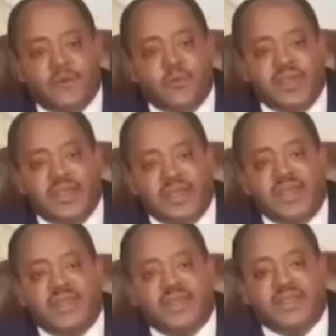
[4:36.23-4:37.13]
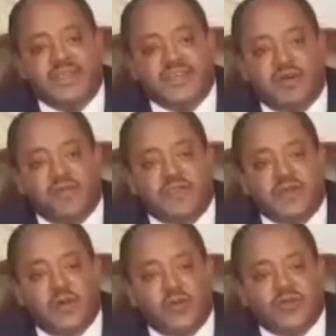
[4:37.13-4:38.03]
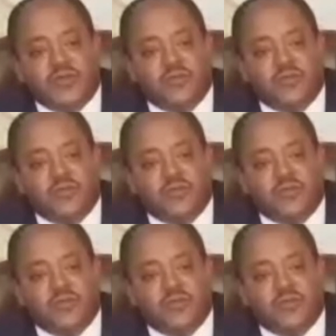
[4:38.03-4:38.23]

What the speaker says: we need the teaching of the Golden